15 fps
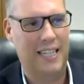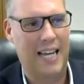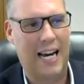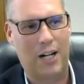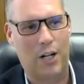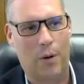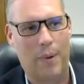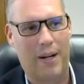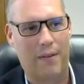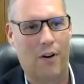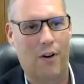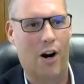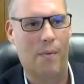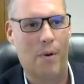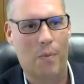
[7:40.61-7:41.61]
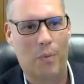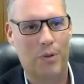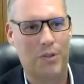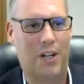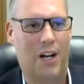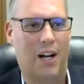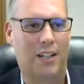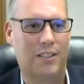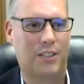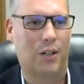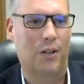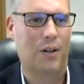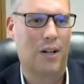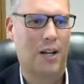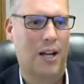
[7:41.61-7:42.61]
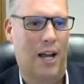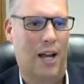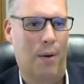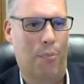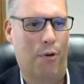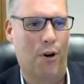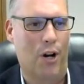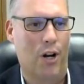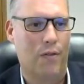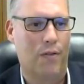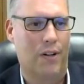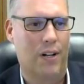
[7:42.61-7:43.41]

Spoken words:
the economic environment will start to improve,